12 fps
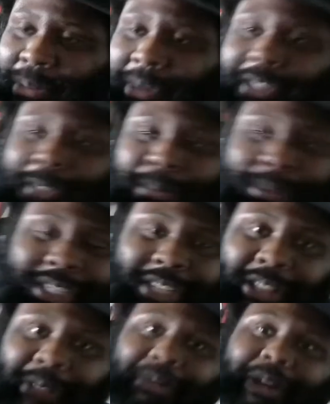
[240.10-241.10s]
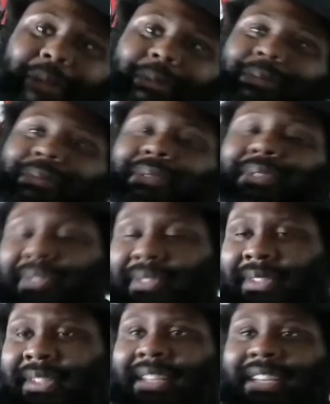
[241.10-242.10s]
about this particular problem.
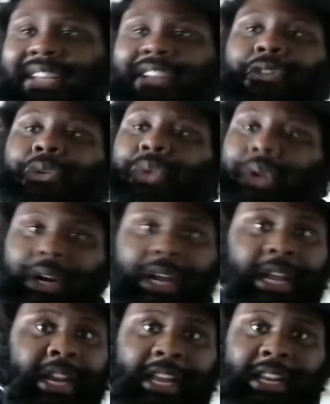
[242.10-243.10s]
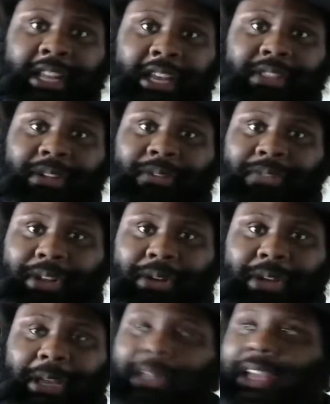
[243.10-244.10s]
Or any other video game.